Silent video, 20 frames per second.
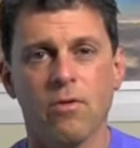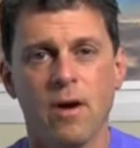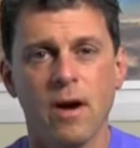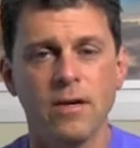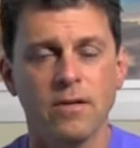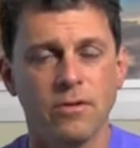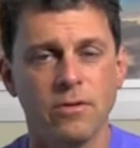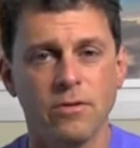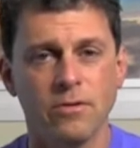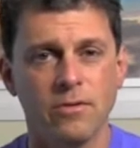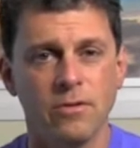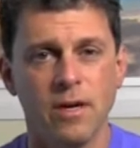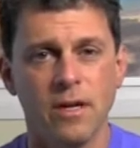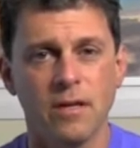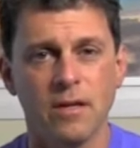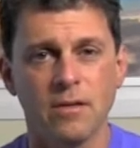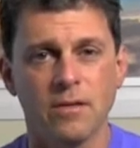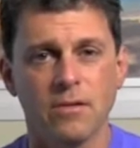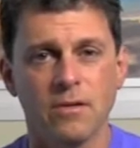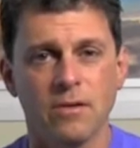Christ who
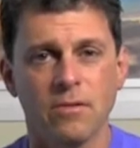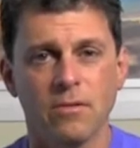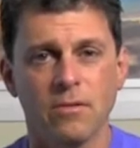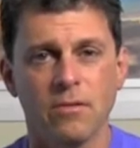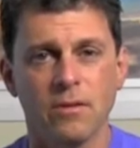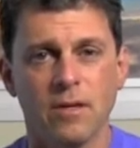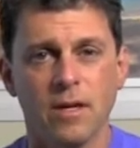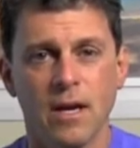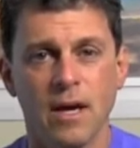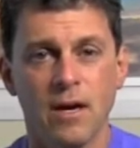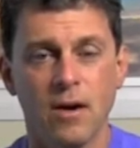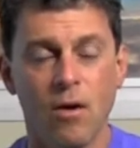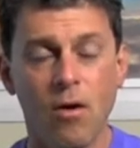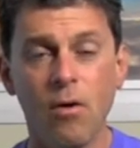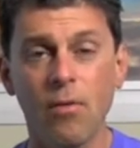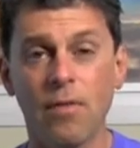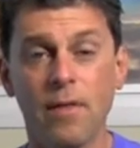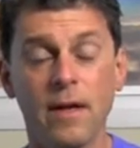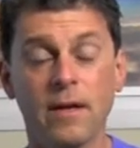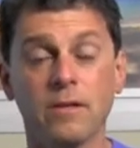strengthens you. And
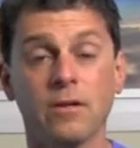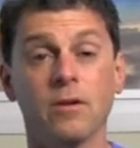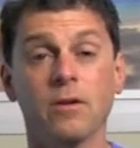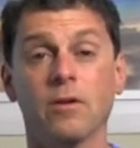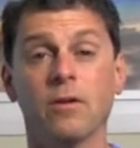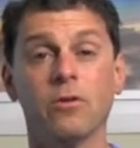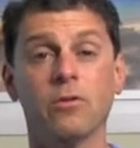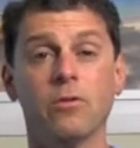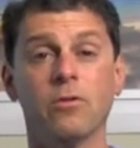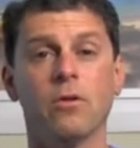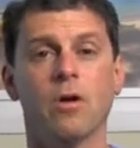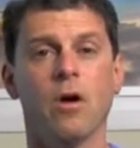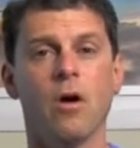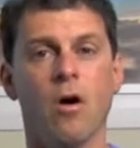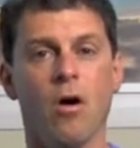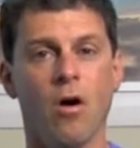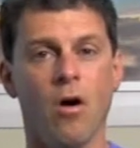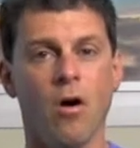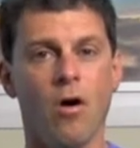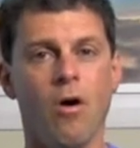all things include
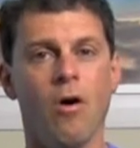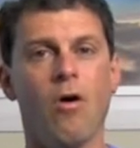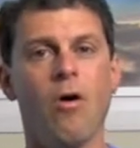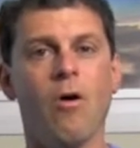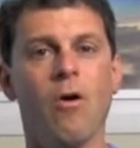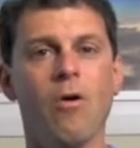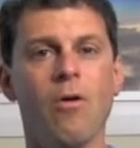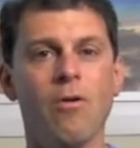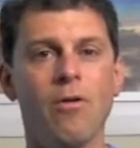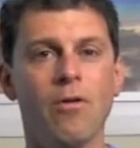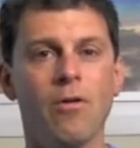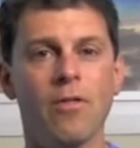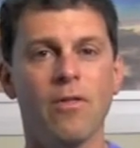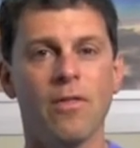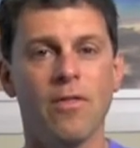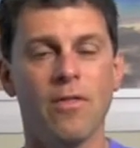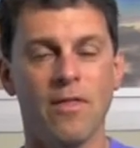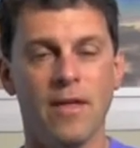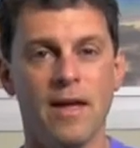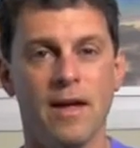all
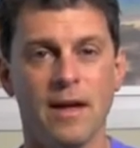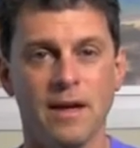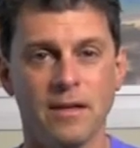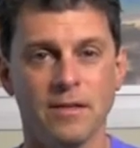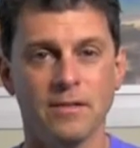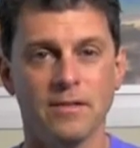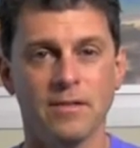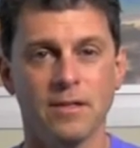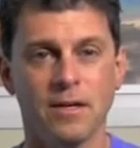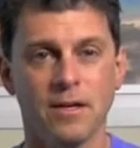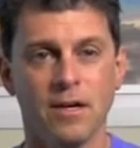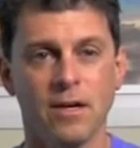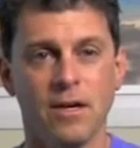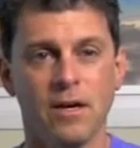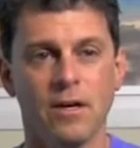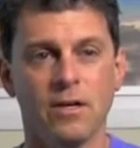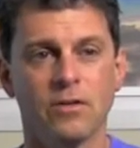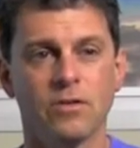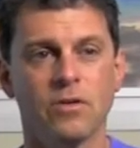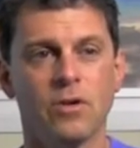things.
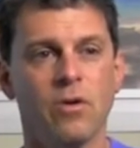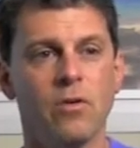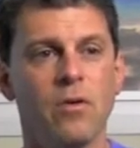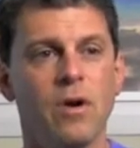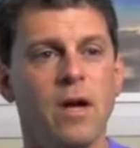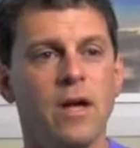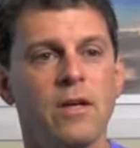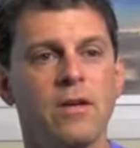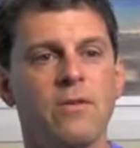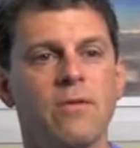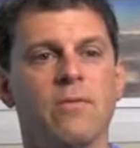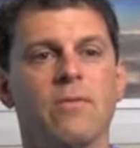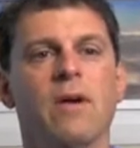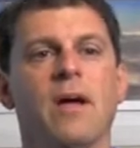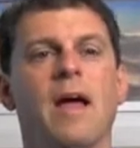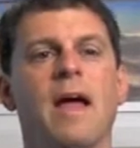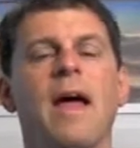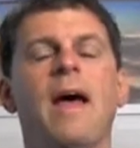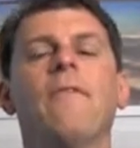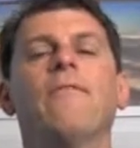So you
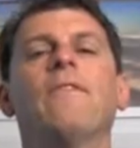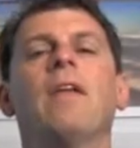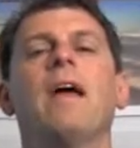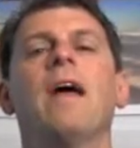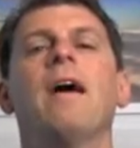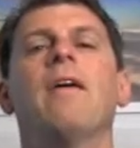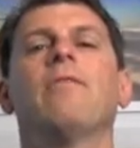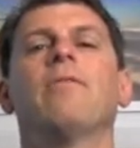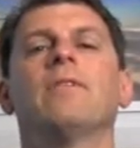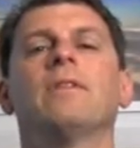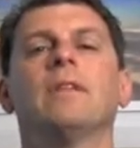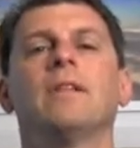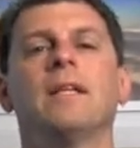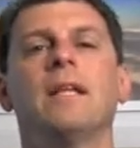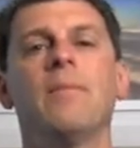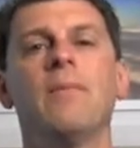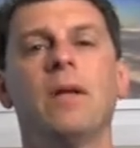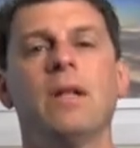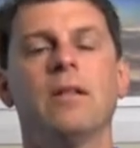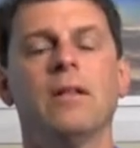have to have
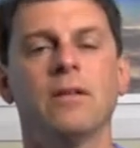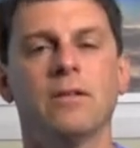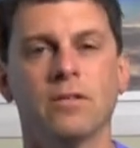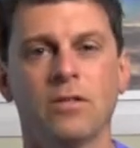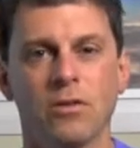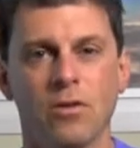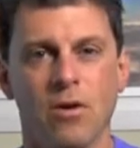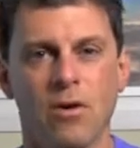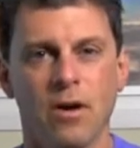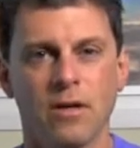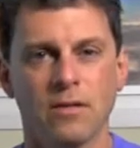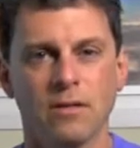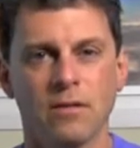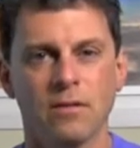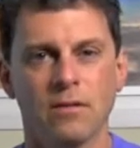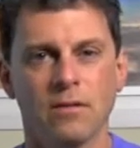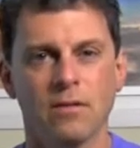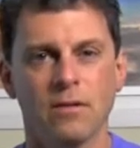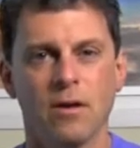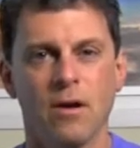limitless thoughts.
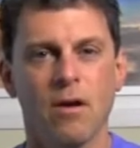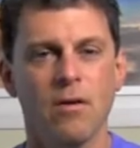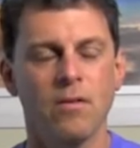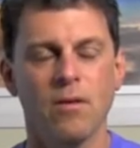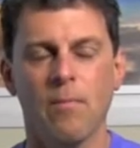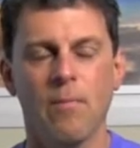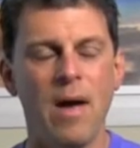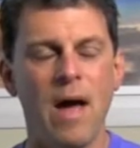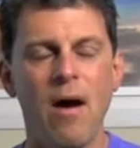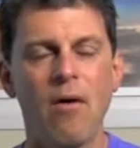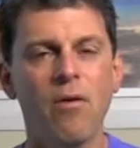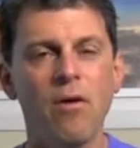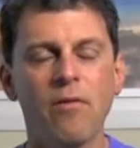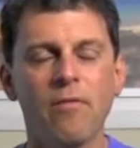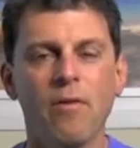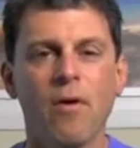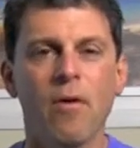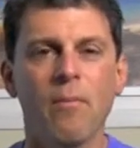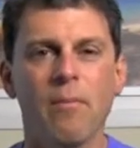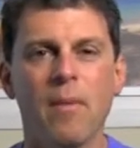The power
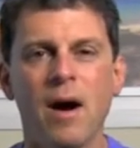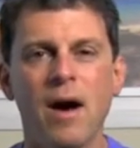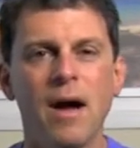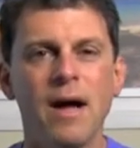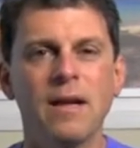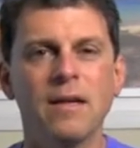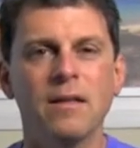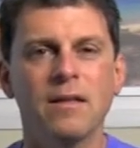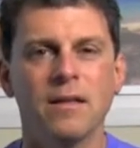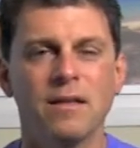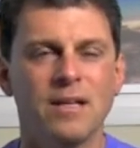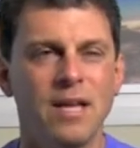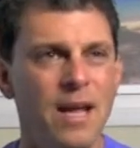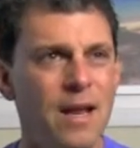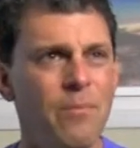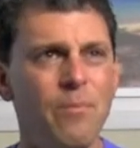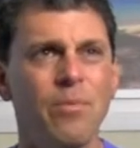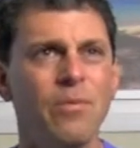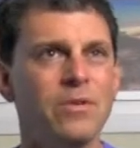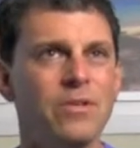of our mind, the
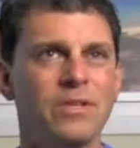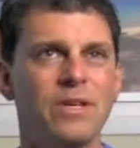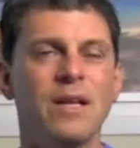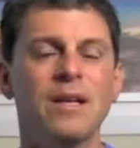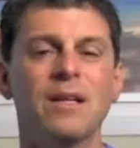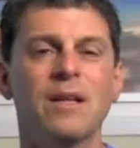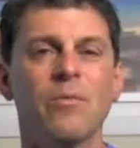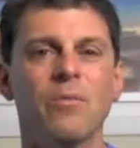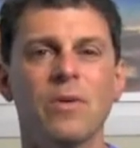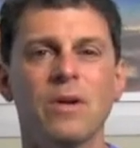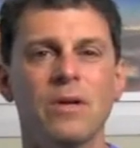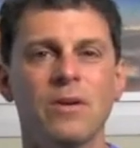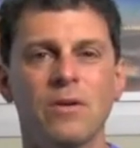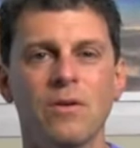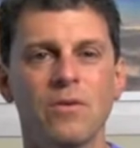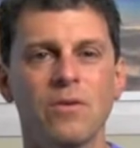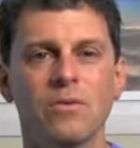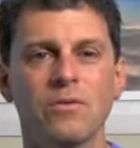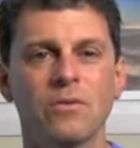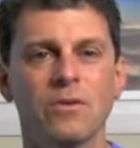10% that we
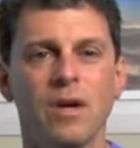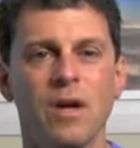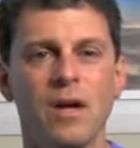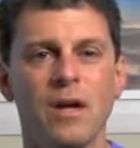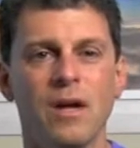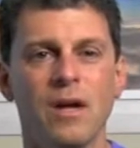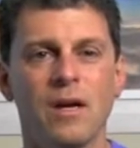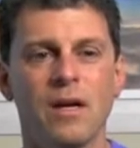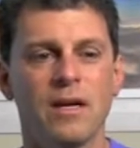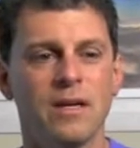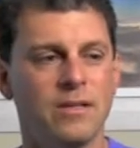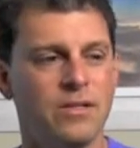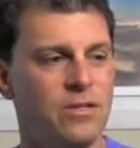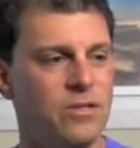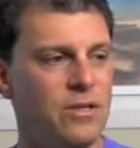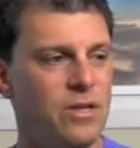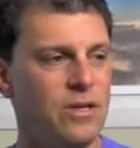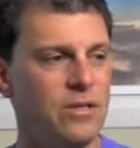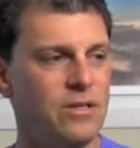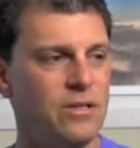use, is
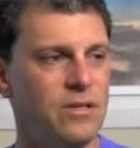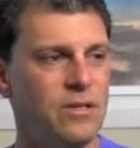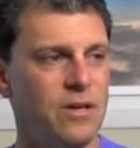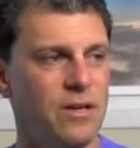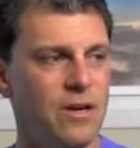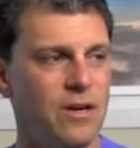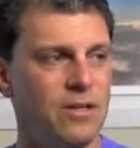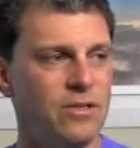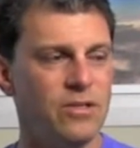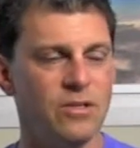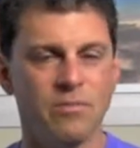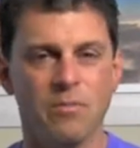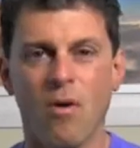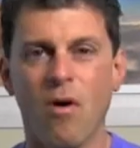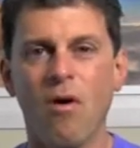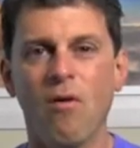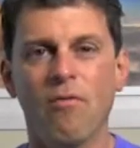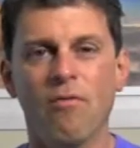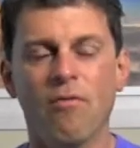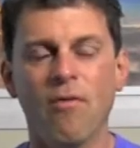just a
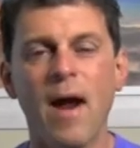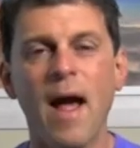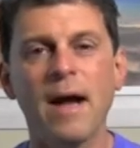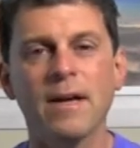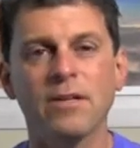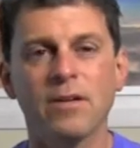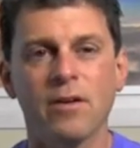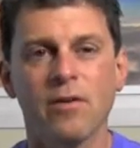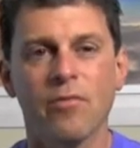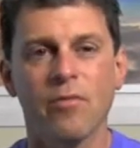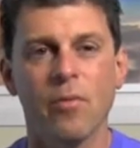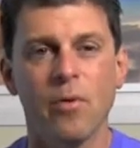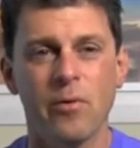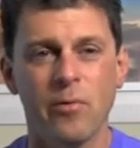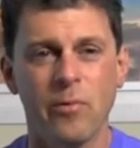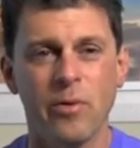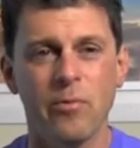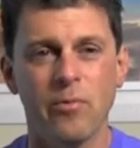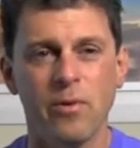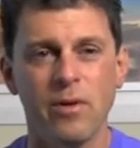small fraction of
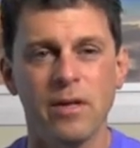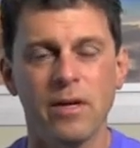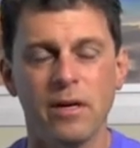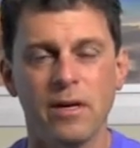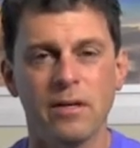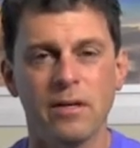what we really